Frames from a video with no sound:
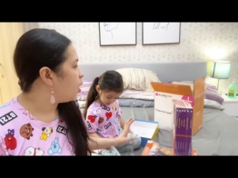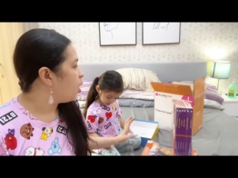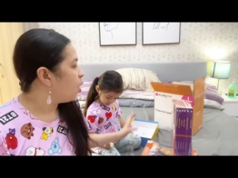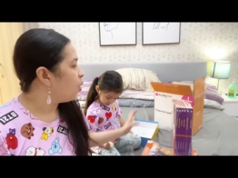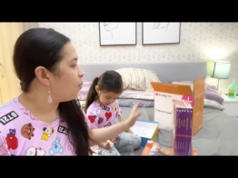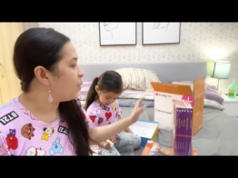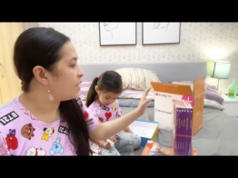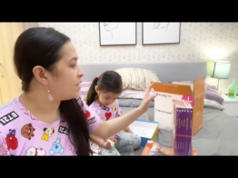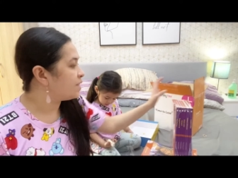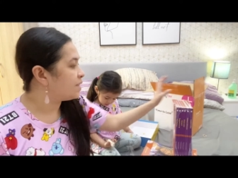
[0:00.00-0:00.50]

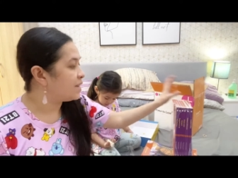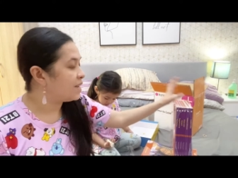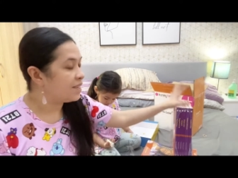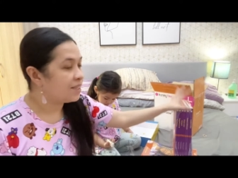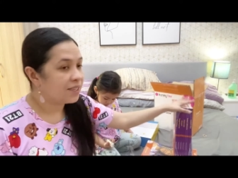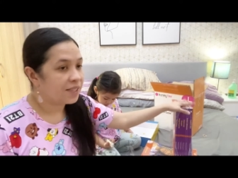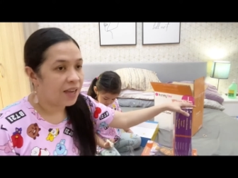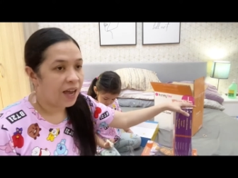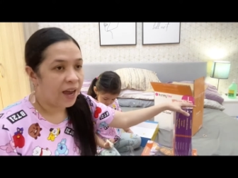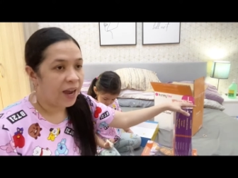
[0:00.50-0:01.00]
what's
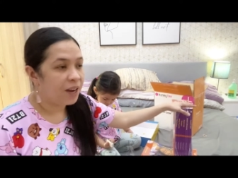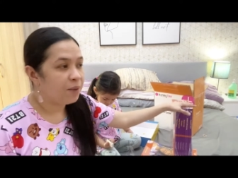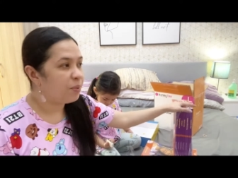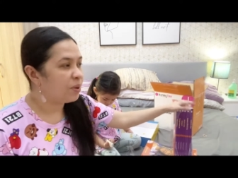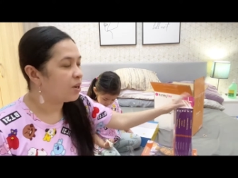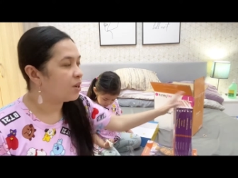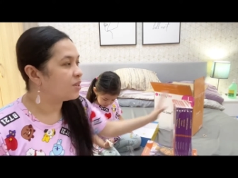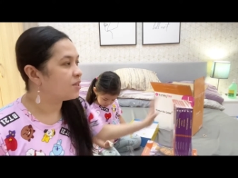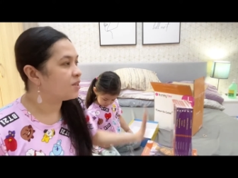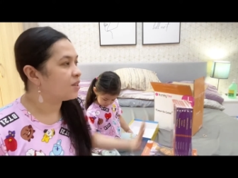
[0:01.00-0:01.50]
inside,
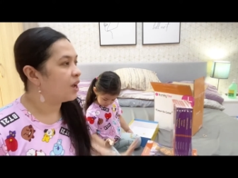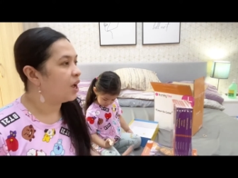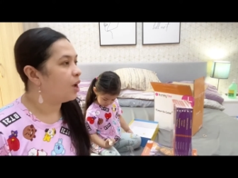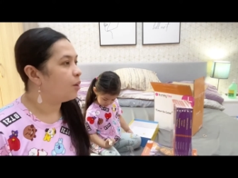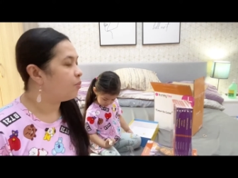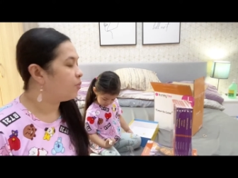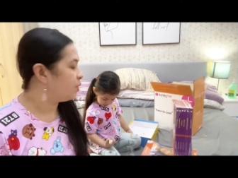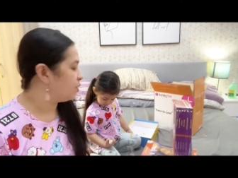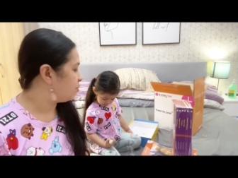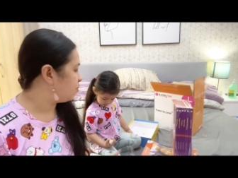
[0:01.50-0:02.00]
because
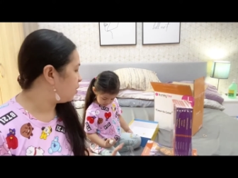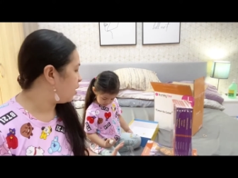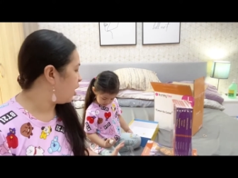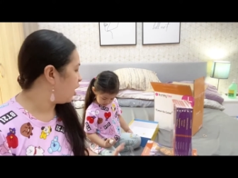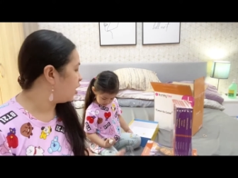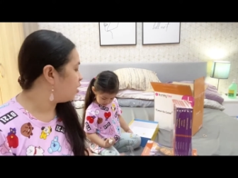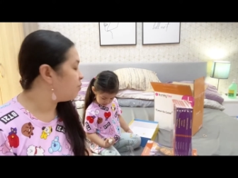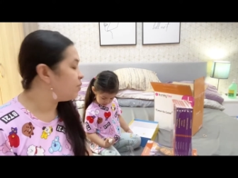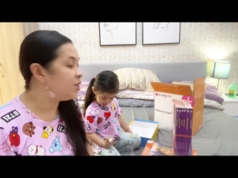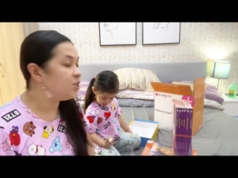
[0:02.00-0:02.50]

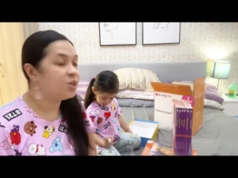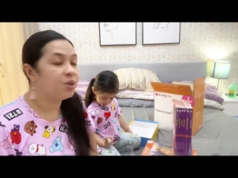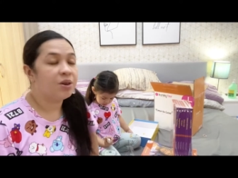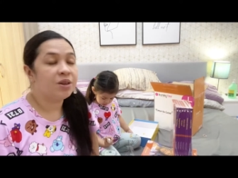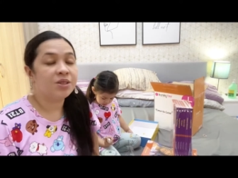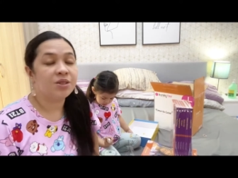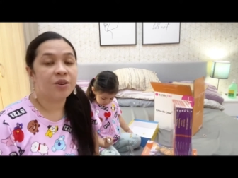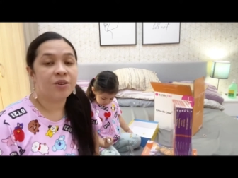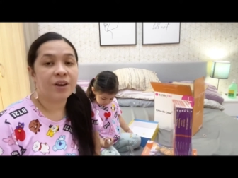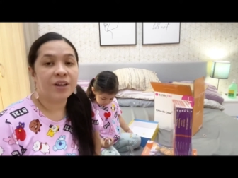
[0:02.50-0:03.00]
our video
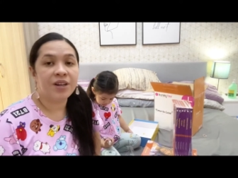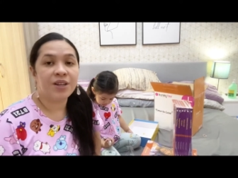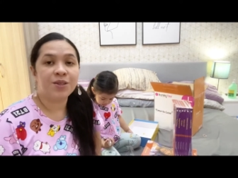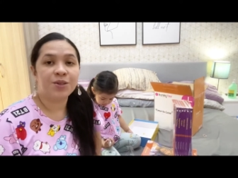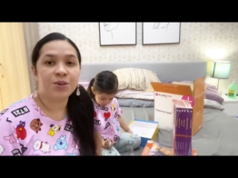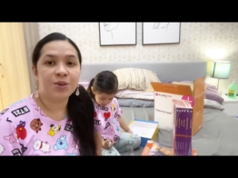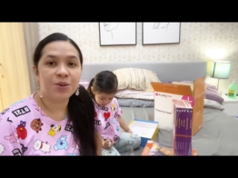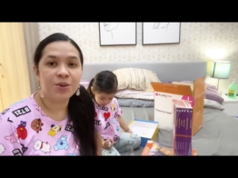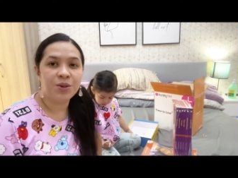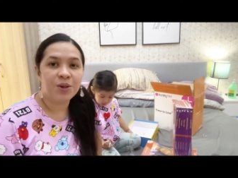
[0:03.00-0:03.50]
is already
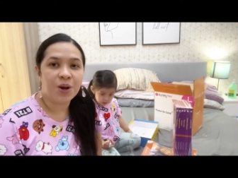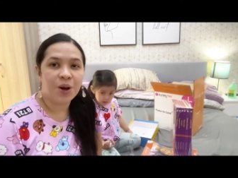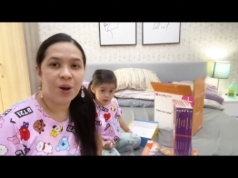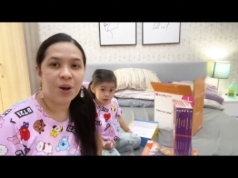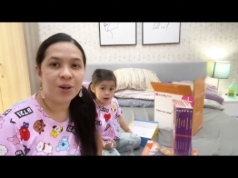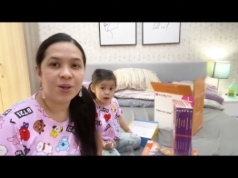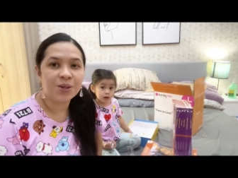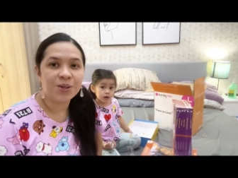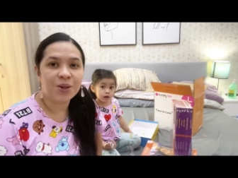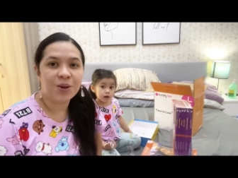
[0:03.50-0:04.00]
too
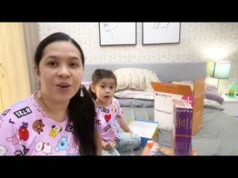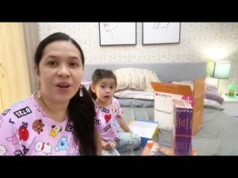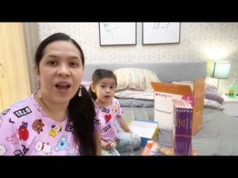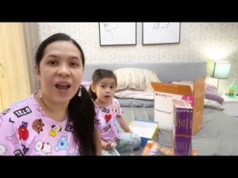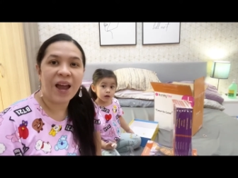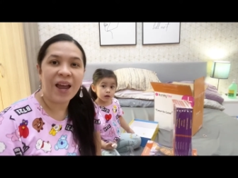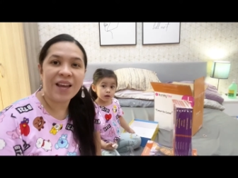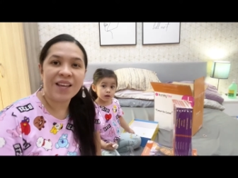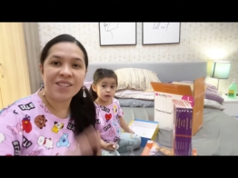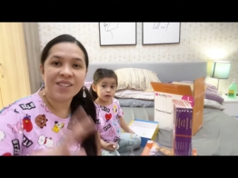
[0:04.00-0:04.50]
long. So,
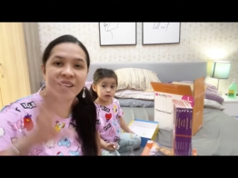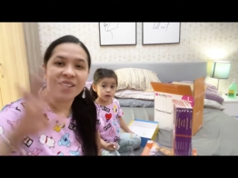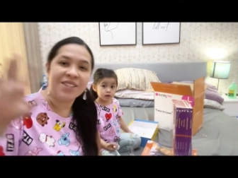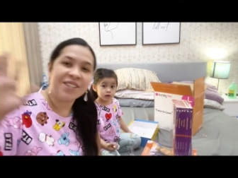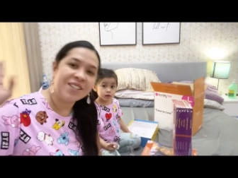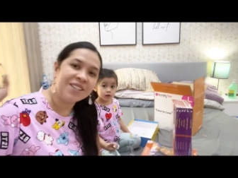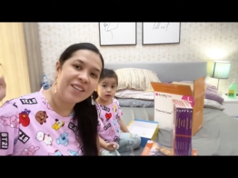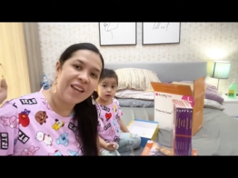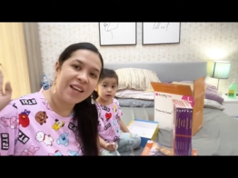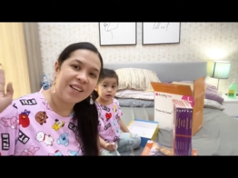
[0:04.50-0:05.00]
guys,
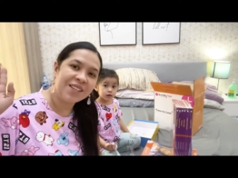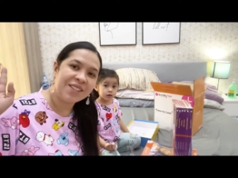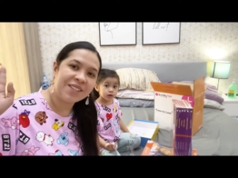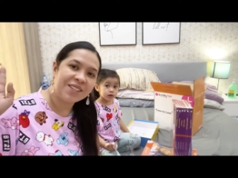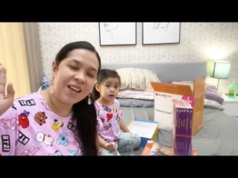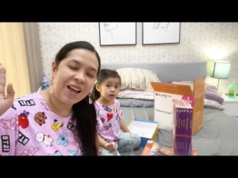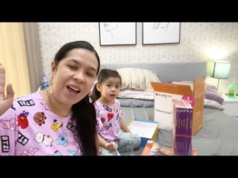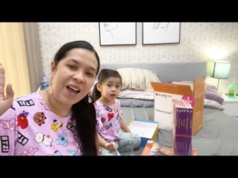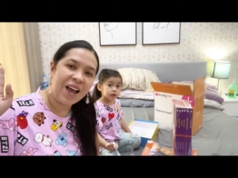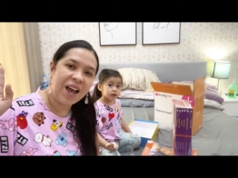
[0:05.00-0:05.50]
until next
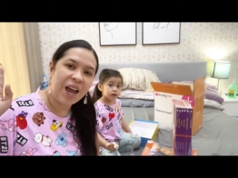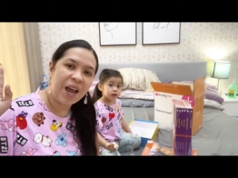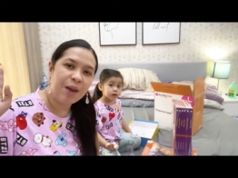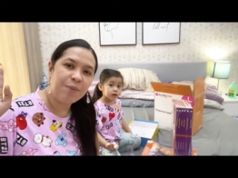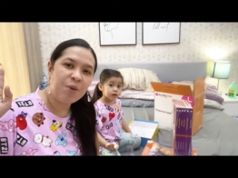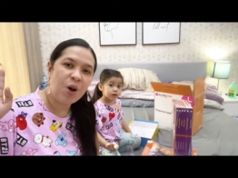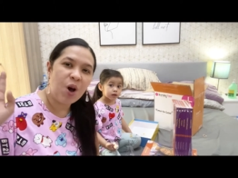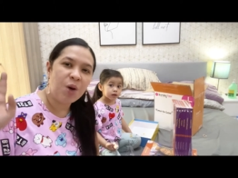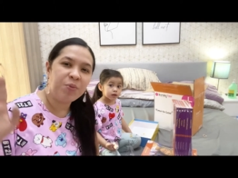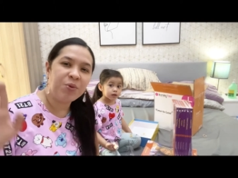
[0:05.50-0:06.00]

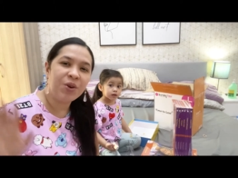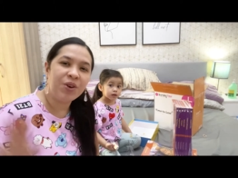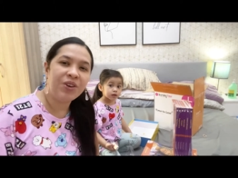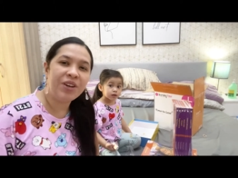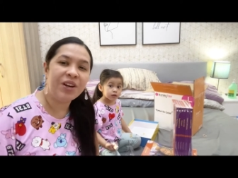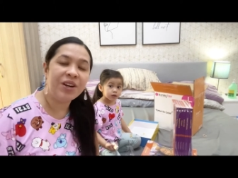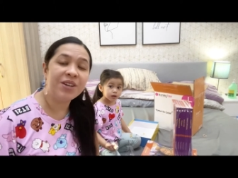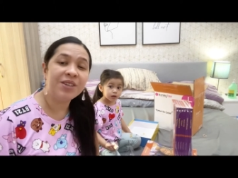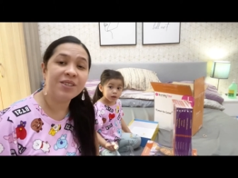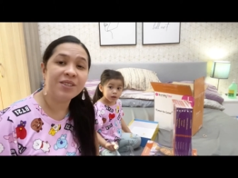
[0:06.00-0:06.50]
time, hope you
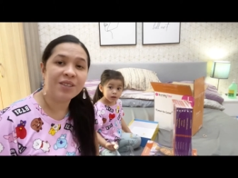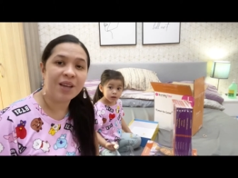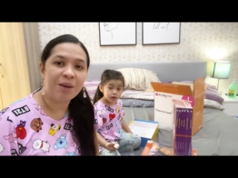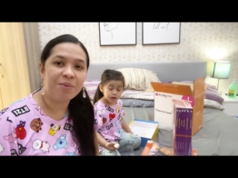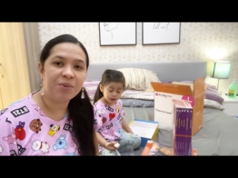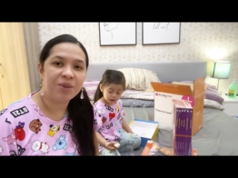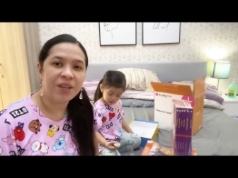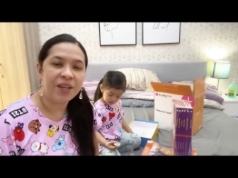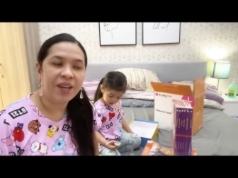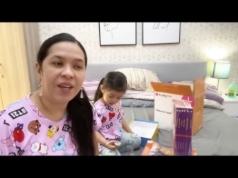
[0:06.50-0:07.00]
learned
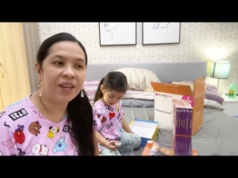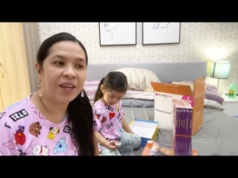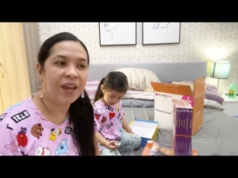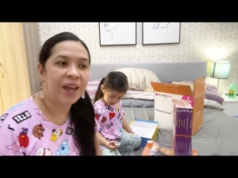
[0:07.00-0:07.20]
something.